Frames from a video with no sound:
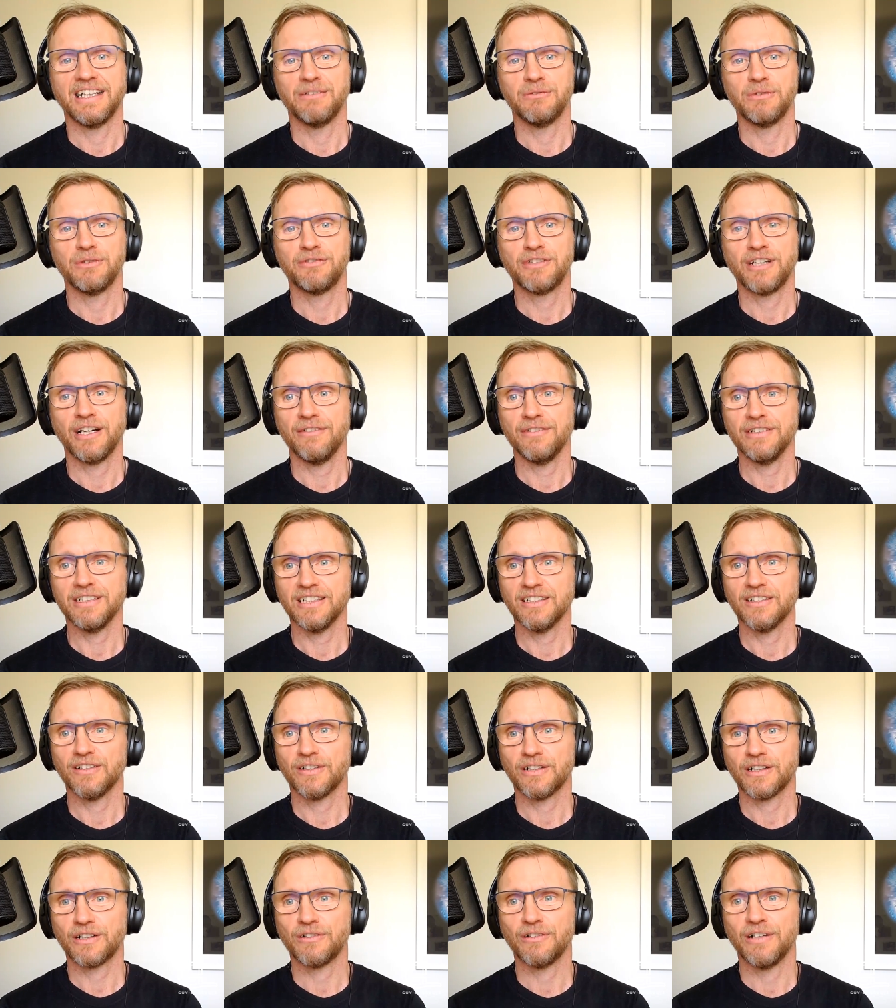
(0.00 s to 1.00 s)
and we've covered a
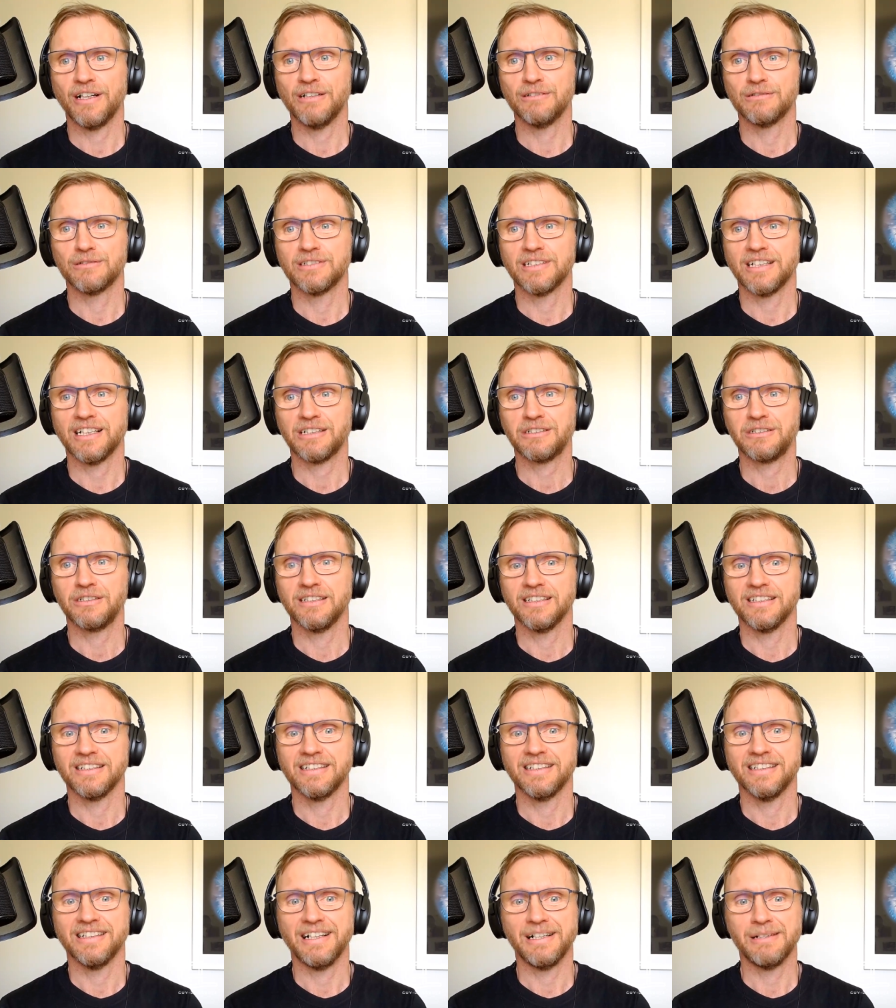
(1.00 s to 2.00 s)
lot of ground actually,